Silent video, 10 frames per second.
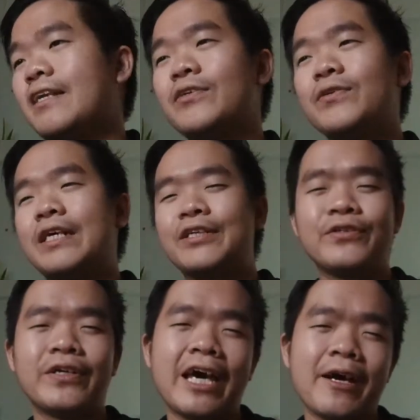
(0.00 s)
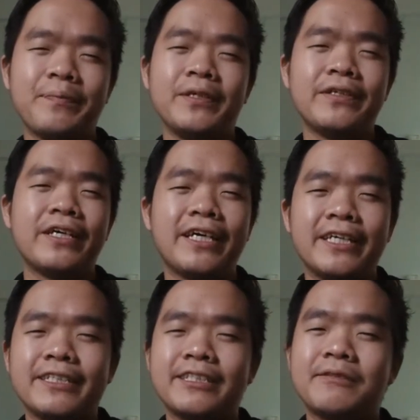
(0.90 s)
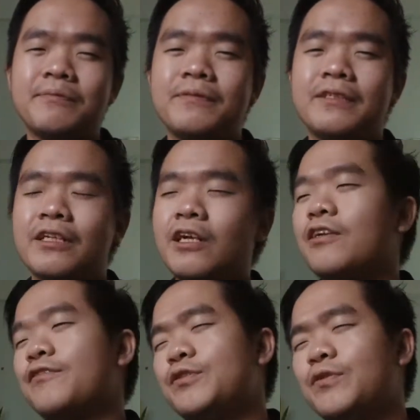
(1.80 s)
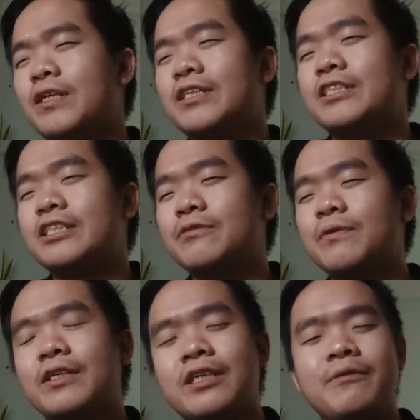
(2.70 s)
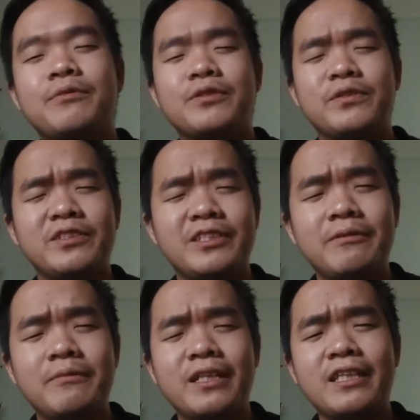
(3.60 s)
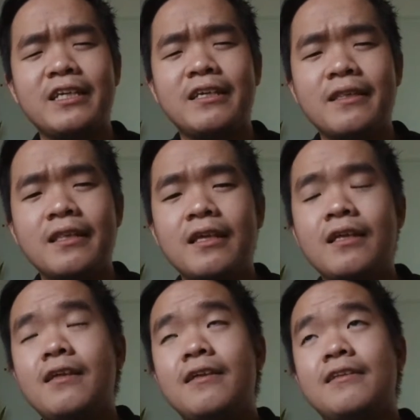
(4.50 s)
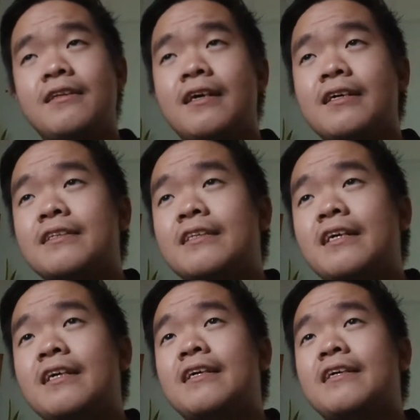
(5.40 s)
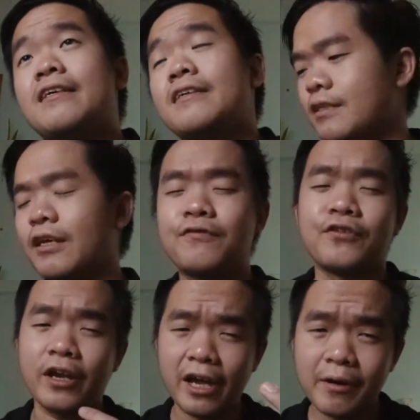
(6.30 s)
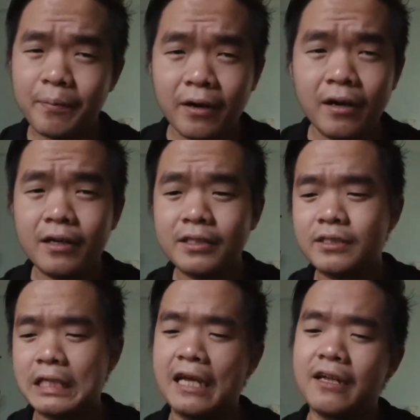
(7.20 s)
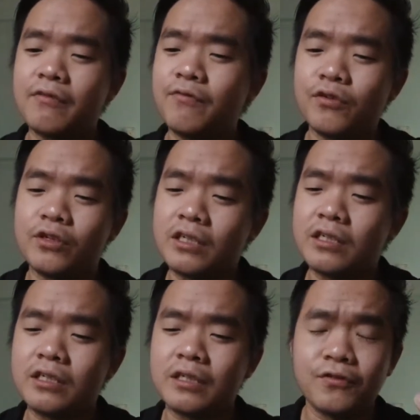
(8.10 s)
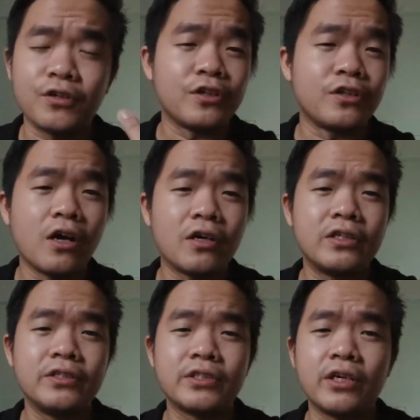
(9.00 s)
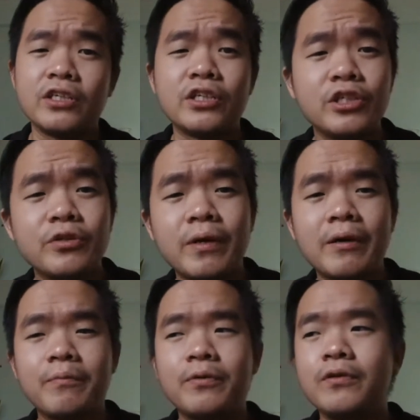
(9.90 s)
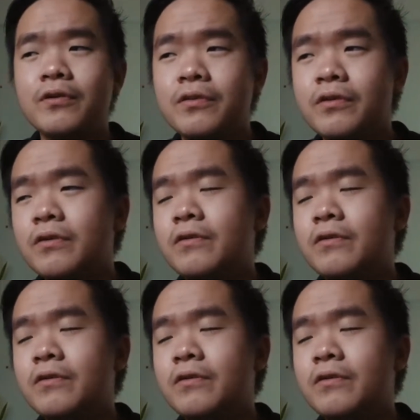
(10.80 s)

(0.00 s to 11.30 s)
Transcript: I know Apple has a lot of strategies when it comes to earning money. Like for the AirPods and for the dongles on the new MacBook